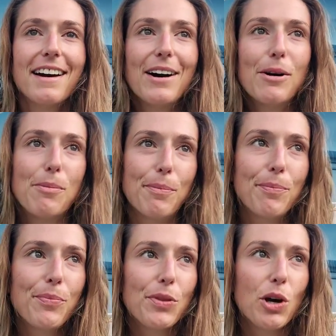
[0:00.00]

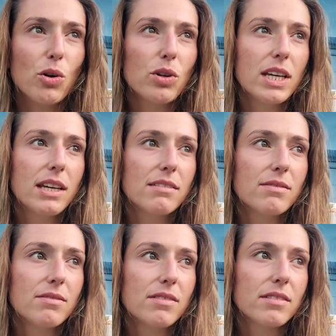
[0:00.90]
not only
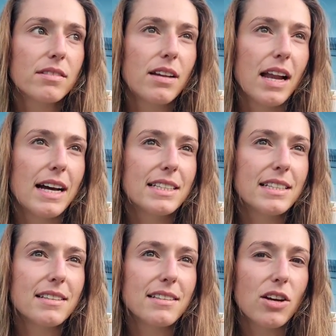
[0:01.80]
the
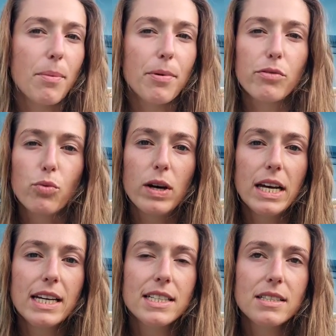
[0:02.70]
last couple
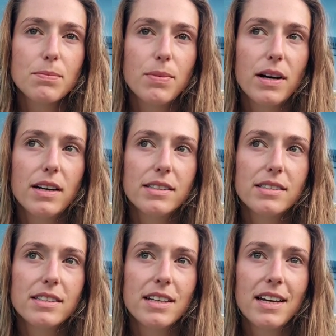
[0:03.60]
weeks, but
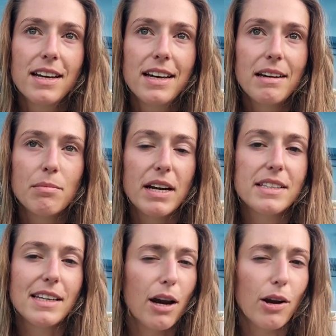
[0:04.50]
in my
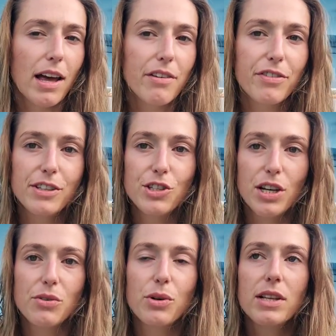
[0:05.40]
entire life in
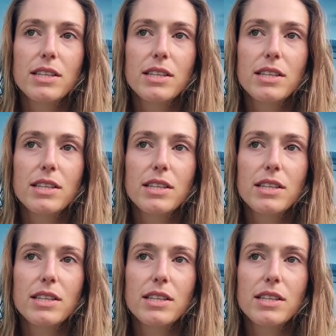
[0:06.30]
general.